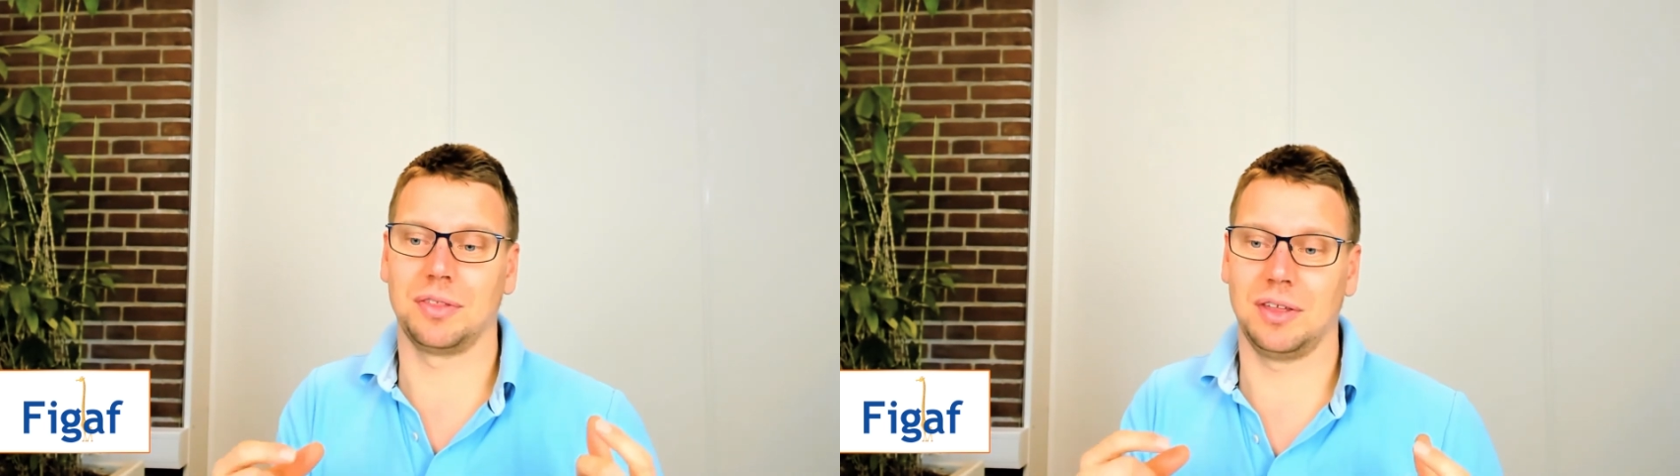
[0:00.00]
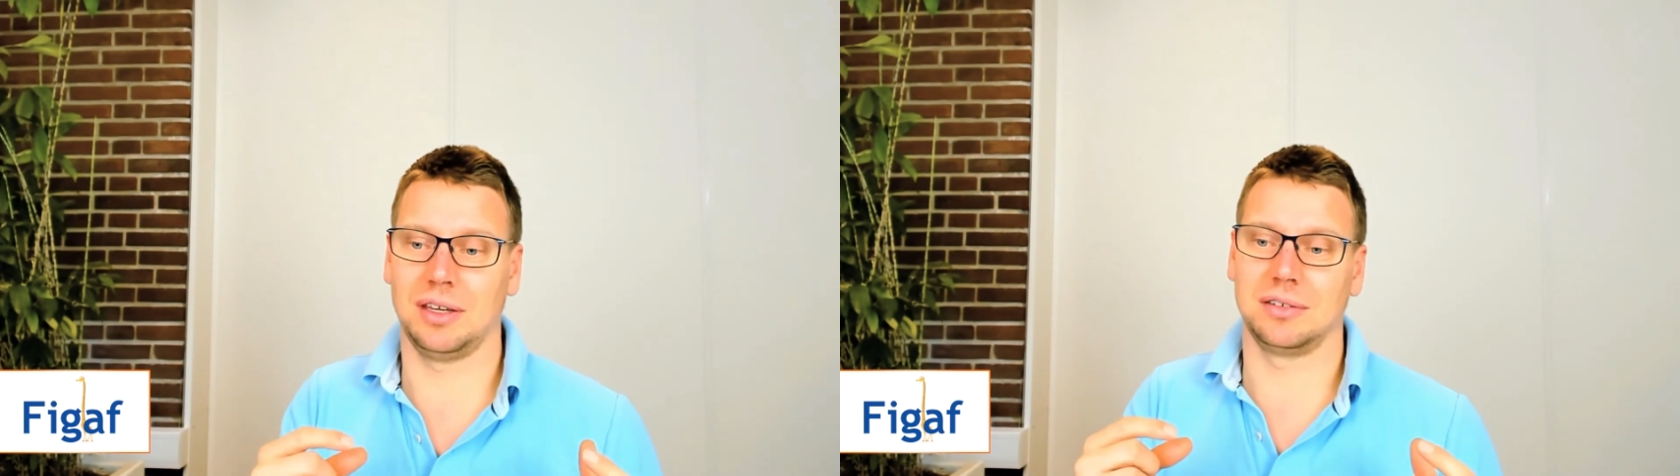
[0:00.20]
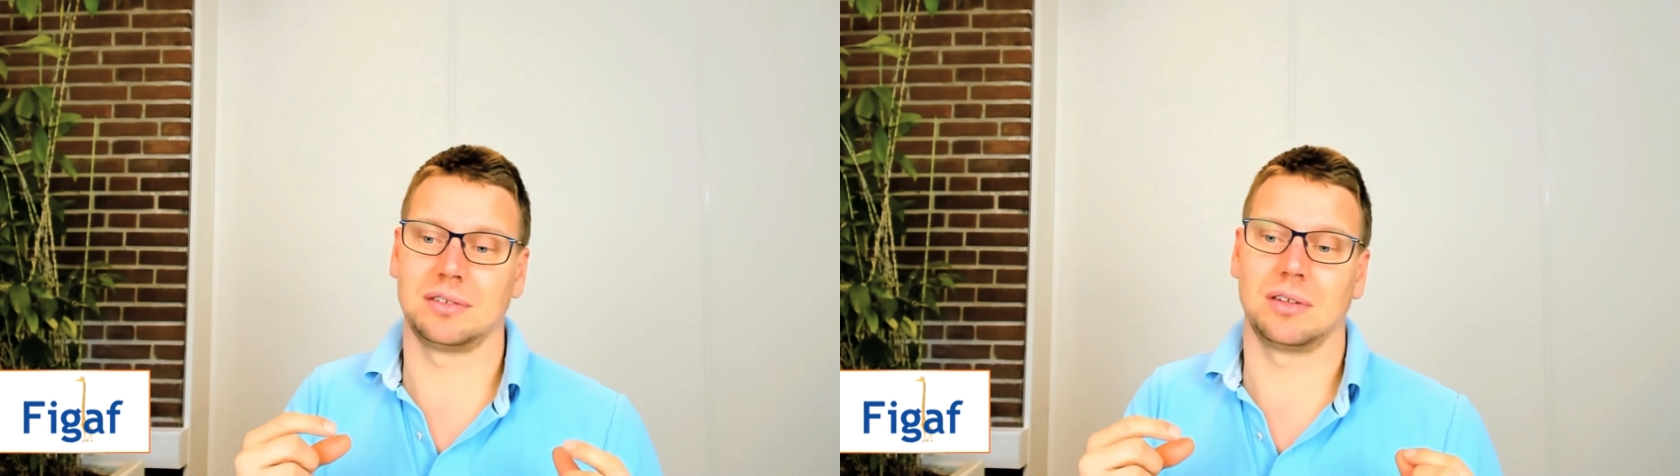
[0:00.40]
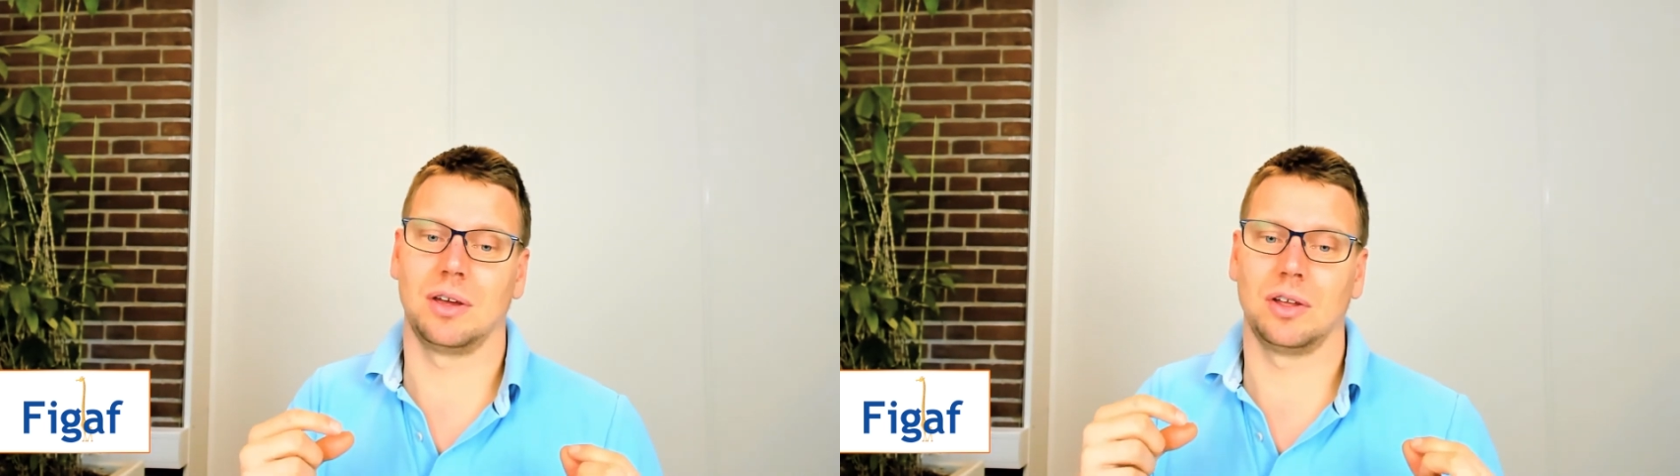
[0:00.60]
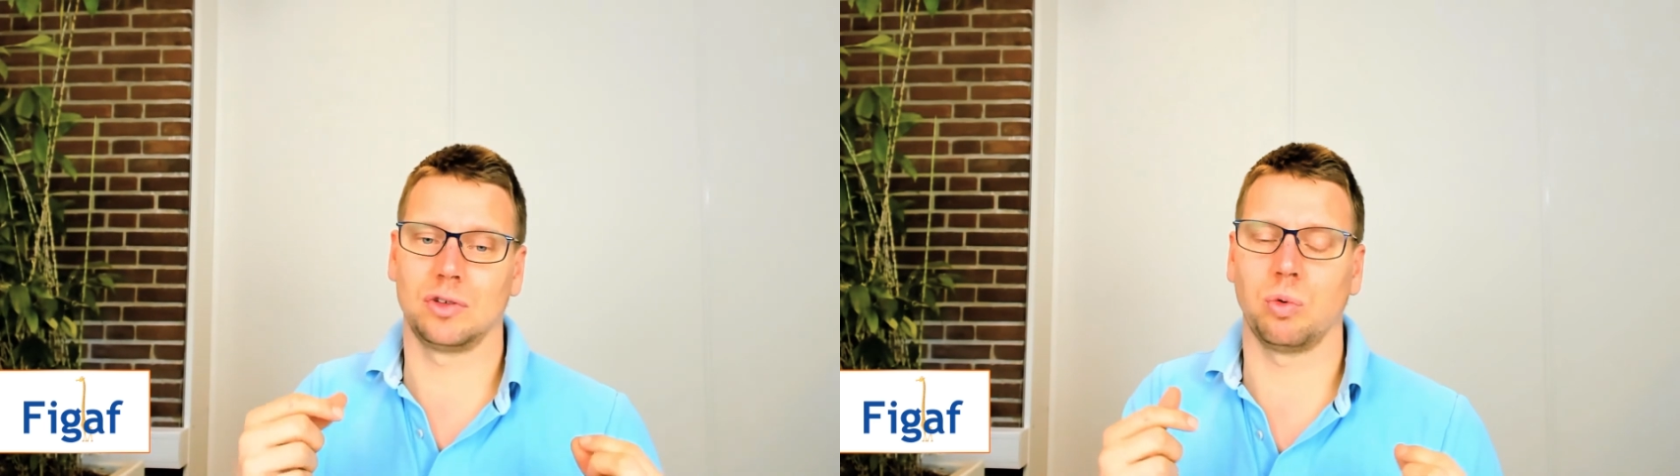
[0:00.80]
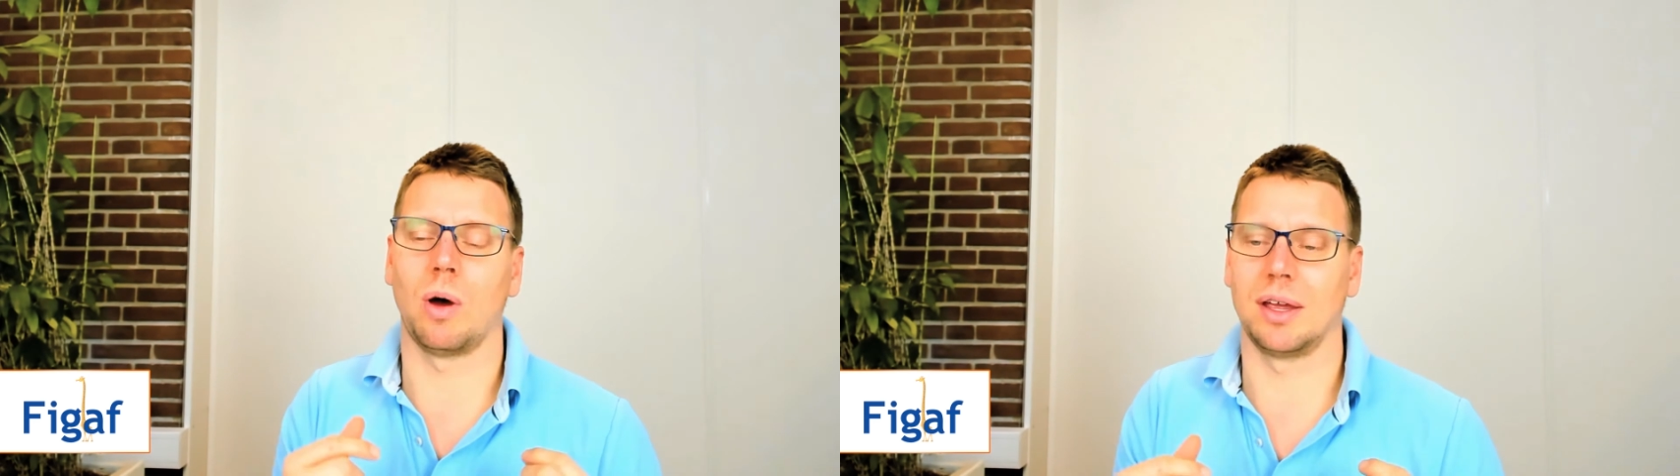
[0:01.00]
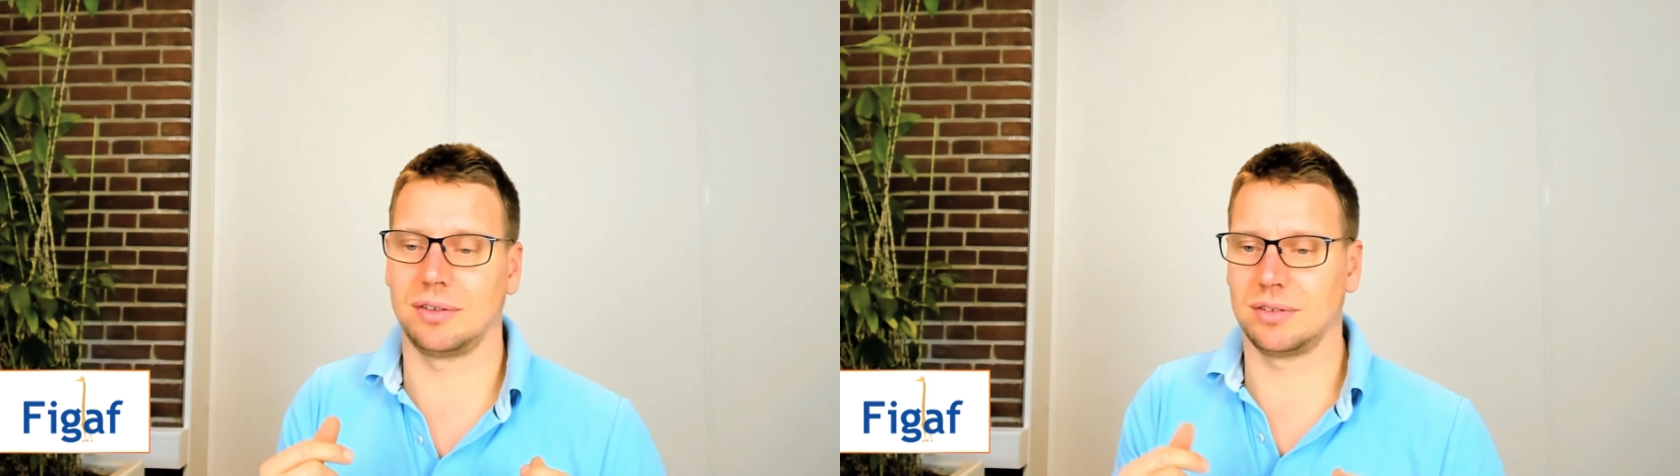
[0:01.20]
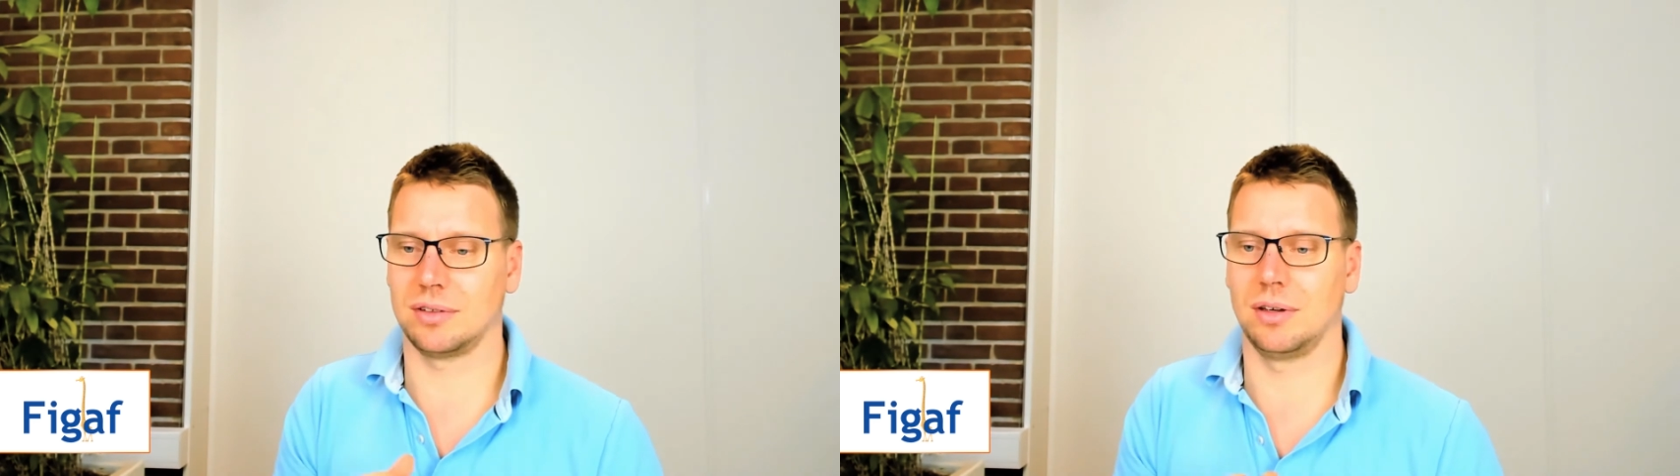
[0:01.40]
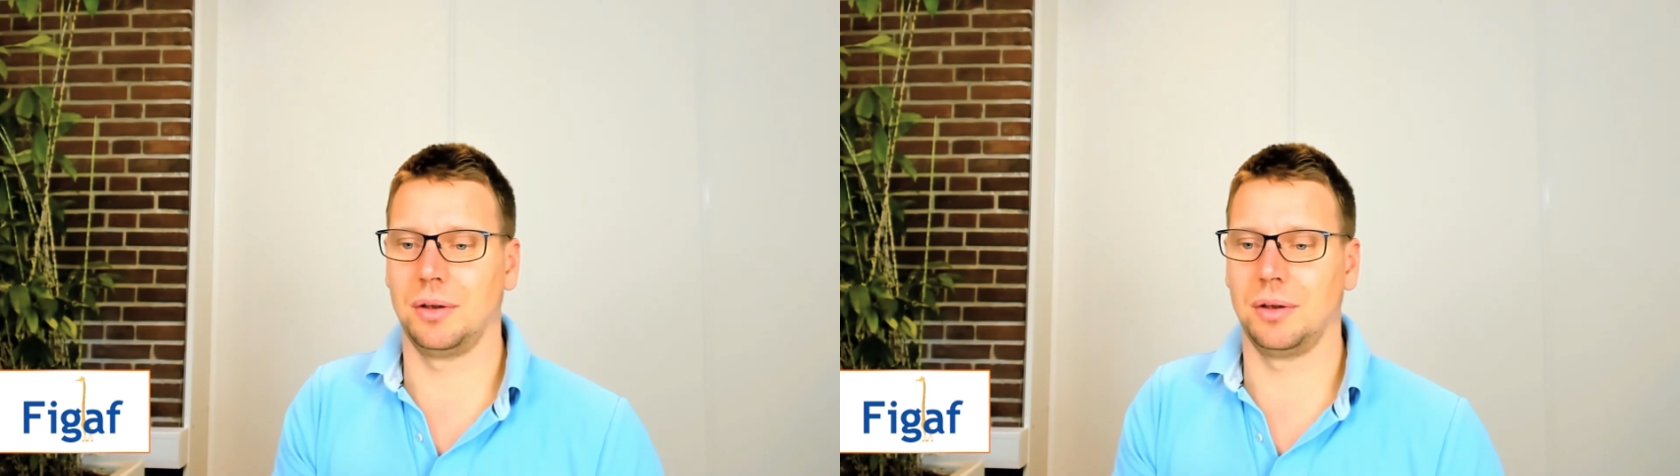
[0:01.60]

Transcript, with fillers: things uh, twice.